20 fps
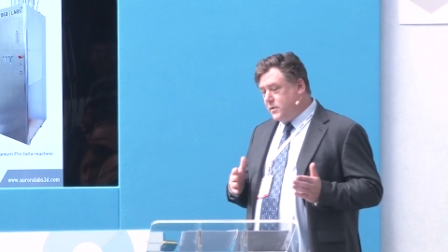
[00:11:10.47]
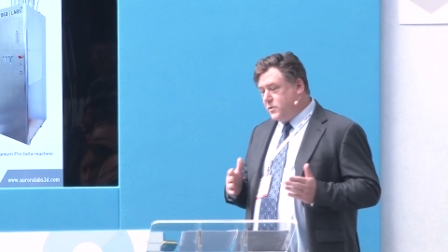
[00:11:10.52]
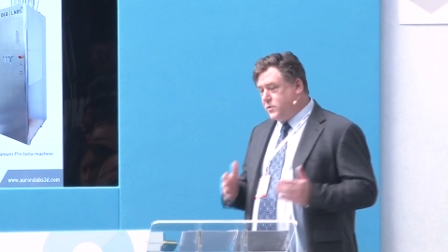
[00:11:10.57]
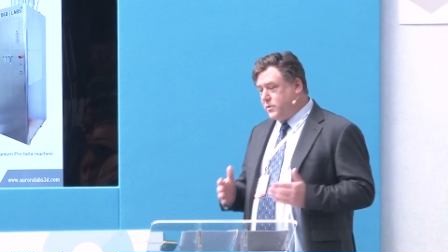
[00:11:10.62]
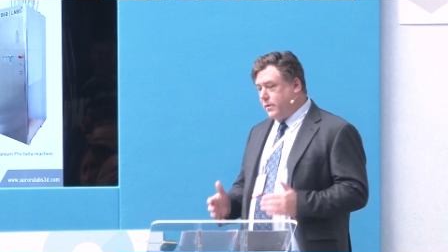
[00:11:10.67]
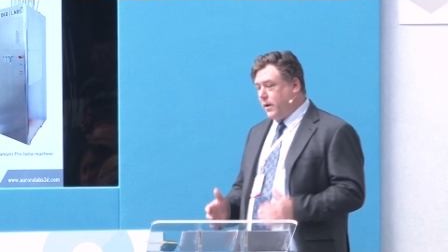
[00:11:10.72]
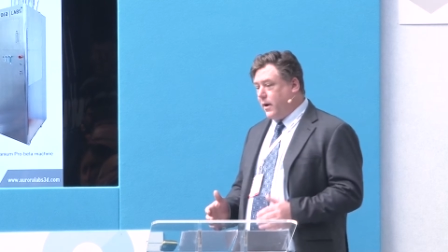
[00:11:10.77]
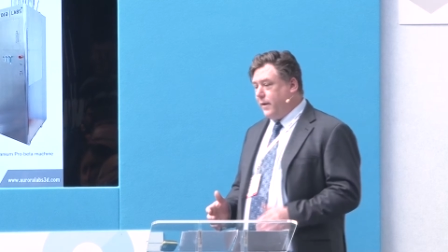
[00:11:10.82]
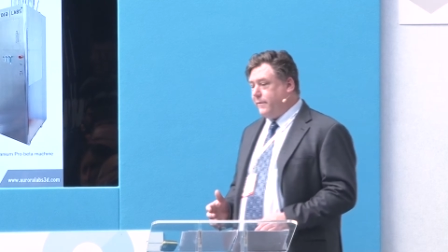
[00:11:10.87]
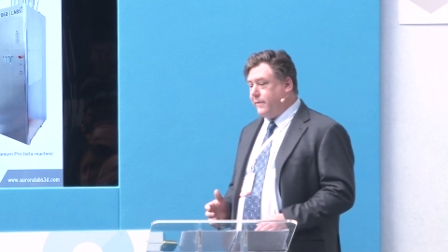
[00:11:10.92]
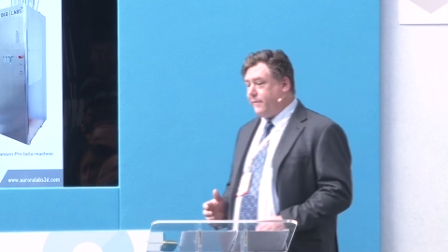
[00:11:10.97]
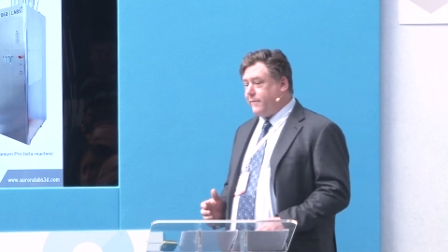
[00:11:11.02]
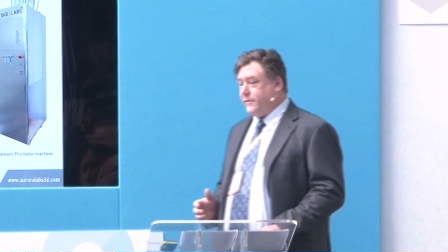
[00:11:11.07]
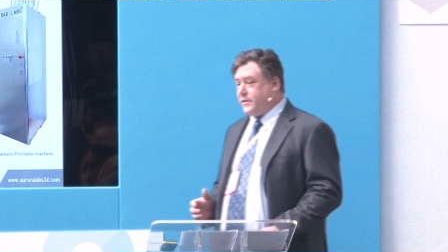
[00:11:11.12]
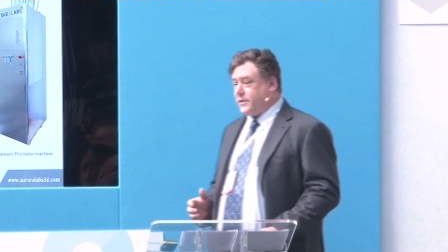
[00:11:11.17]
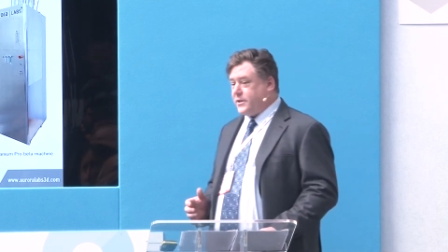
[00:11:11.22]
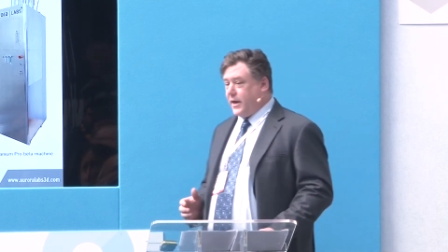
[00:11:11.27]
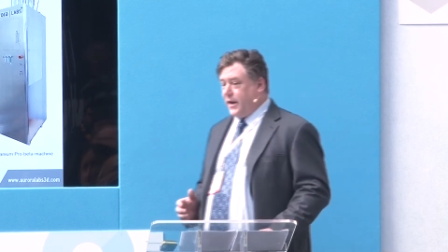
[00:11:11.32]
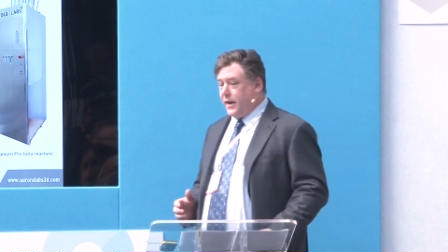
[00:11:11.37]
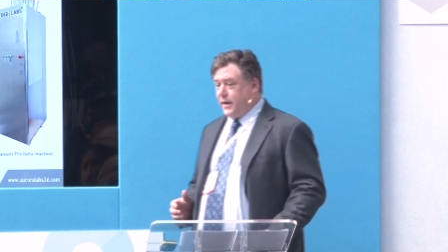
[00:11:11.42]
driver for
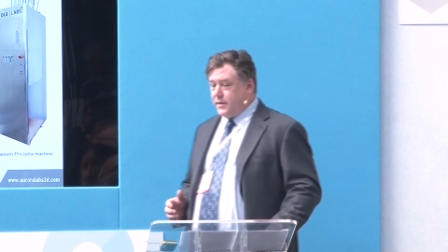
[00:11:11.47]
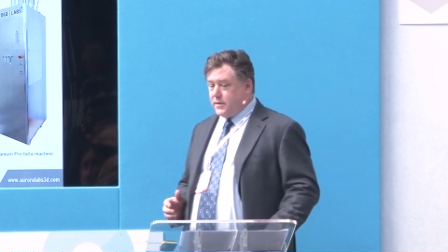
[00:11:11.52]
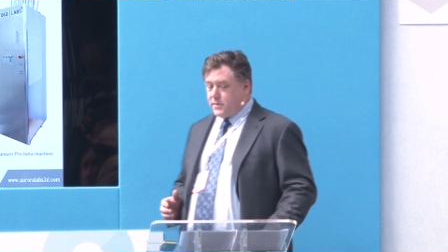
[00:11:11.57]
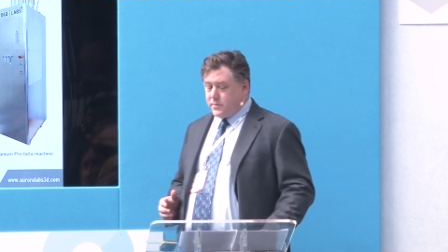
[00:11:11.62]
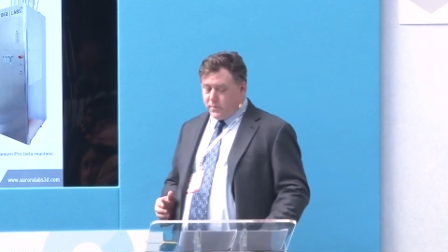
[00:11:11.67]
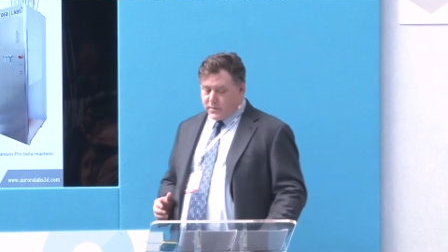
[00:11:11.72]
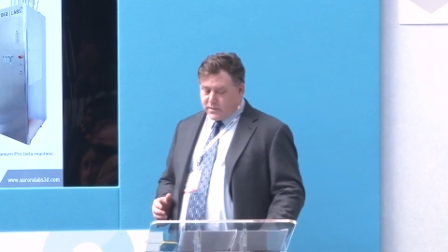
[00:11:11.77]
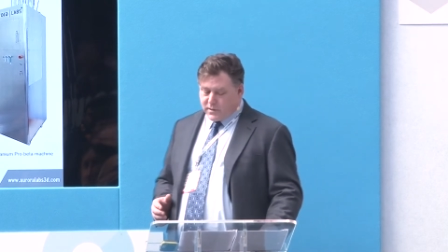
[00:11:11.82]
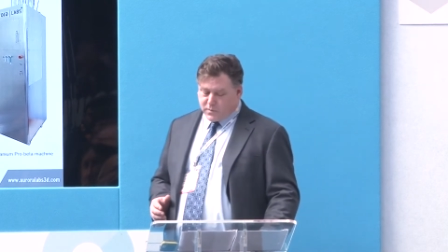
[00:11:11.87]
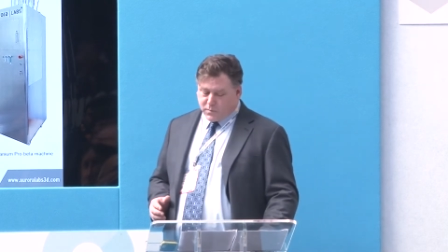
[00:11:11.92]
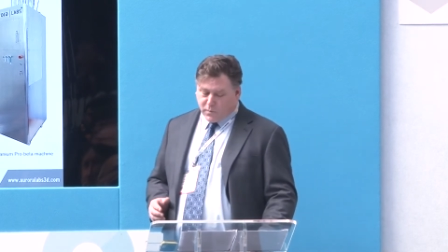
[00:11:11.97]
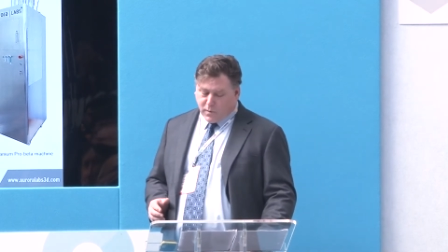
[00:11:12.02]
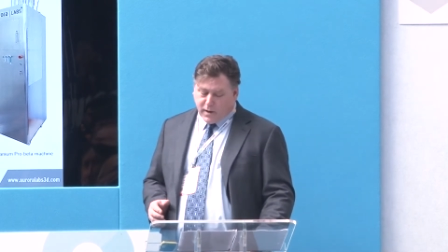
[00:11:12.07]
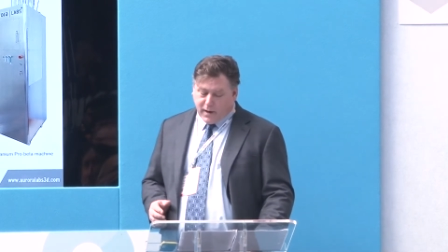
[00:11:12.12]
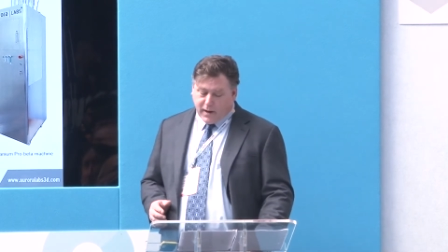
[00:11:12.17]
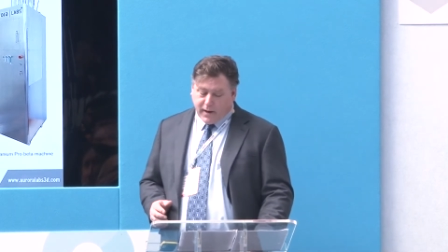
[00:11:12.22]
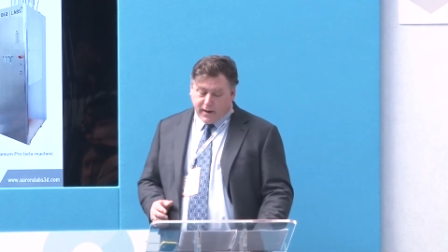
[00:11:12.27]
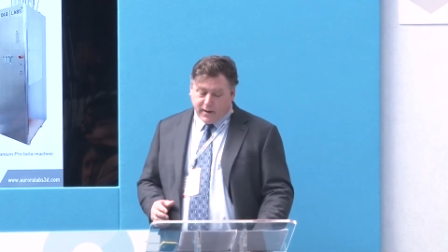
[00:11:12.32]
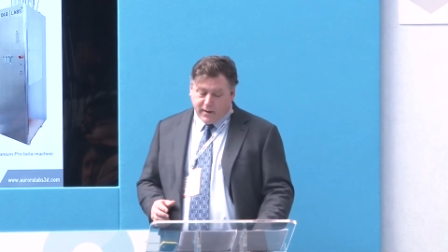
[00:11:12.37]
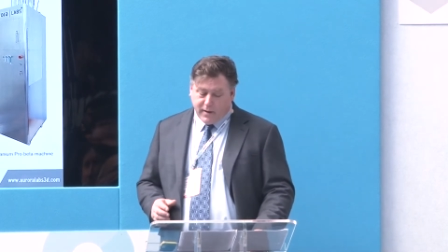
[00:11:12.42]
change, which is
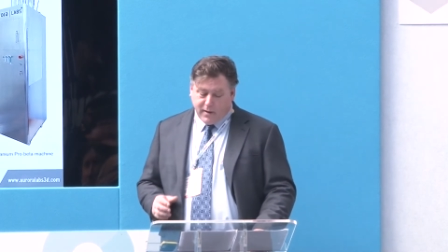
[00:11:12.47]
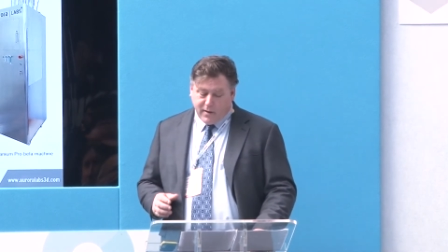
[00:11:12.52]
why